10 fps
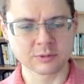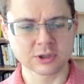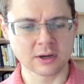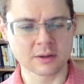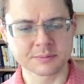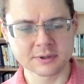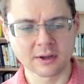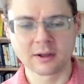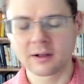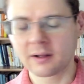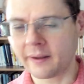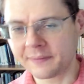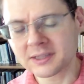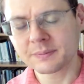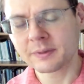jobs. And
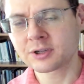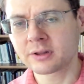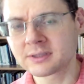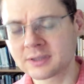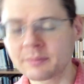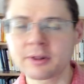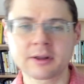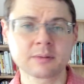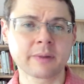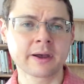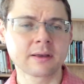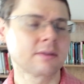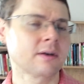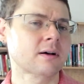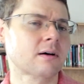they're especially stimulated by
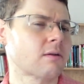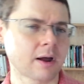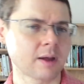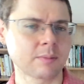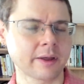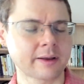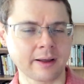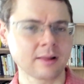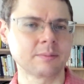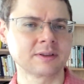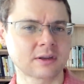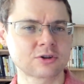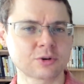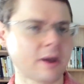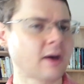the crime-like elements, the
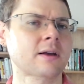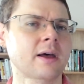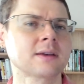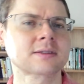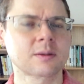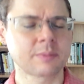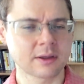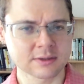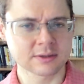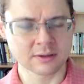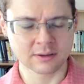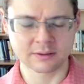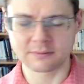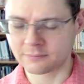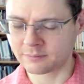dramatic escapades uh,